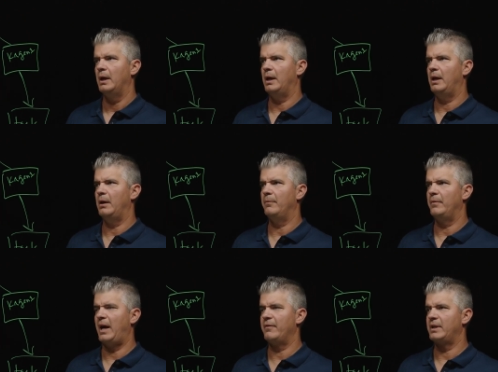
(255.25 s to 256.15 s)

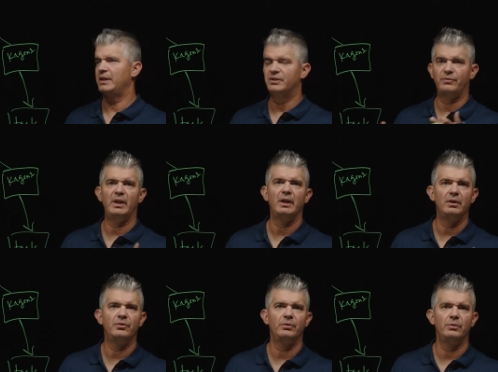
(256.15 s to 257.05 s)
have a nice fit
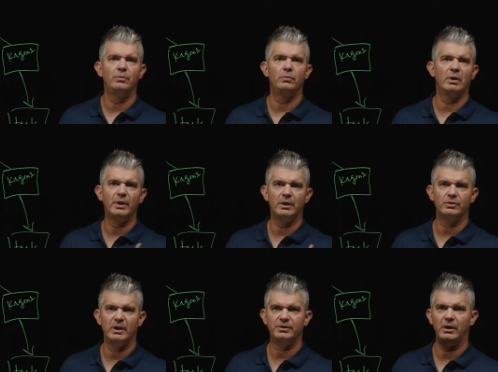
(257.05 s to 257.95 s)
into where we can
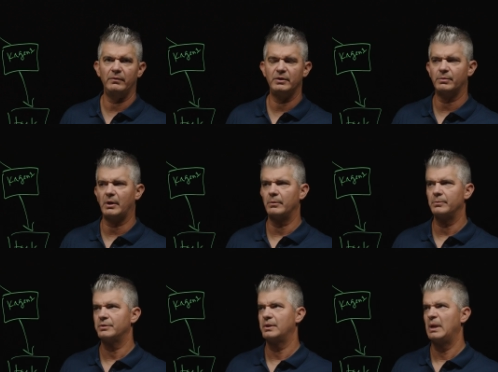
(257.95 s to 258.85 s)
try to solve these
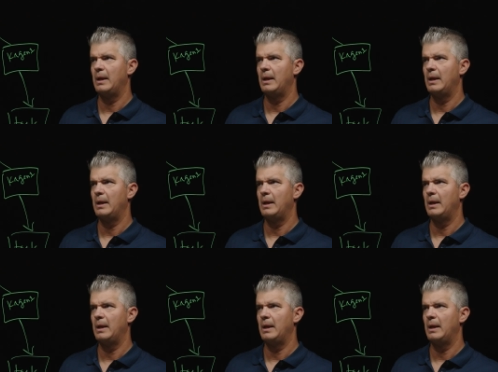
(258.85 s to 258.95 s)
problems.